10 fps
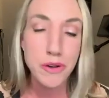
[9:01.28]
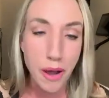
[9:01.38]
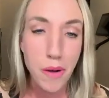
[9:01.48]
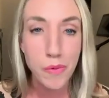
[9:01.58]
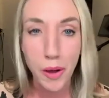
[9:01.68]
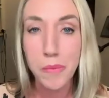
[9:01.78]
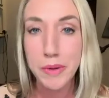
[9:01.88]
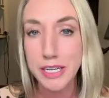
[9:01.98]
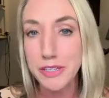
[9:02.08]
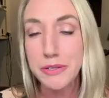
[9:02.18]
well, but
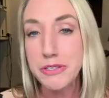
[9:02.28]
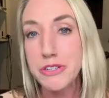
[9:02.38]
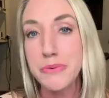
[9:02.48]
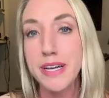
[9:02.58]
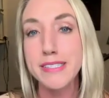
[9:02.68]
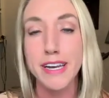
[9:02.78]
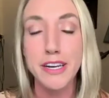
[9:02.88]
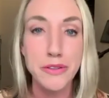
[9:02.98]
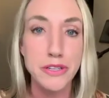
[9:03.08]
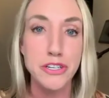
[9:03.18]
I knew who she was, and I
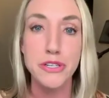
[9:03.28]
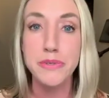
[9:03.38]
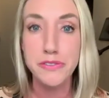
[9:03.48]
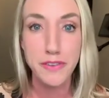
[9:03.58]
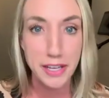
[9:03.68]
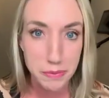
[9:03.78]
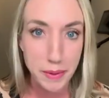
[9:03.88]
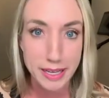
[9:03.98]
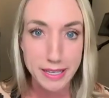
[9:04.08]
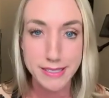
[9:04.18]
knew that she was
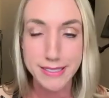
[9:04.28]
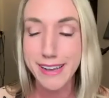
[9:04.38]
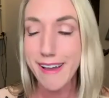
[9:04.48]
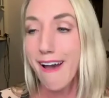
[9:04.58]
faith-based.